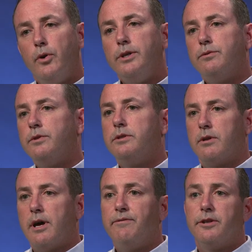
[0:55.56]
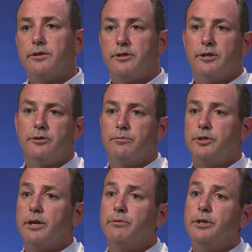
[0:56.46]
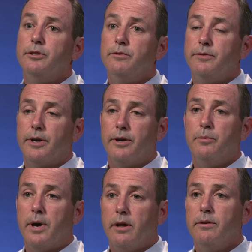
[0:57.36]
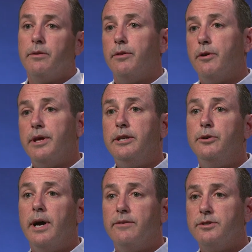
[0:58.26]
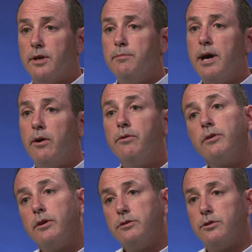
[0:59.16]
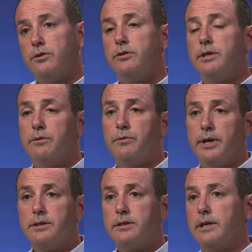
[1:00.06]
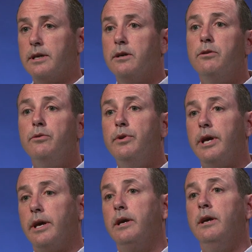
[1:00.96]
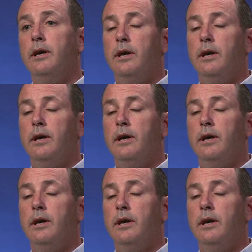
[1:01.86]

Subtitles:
Boys with Klinefelter syndrome generally do very well, though they do have some health concerns and risks, including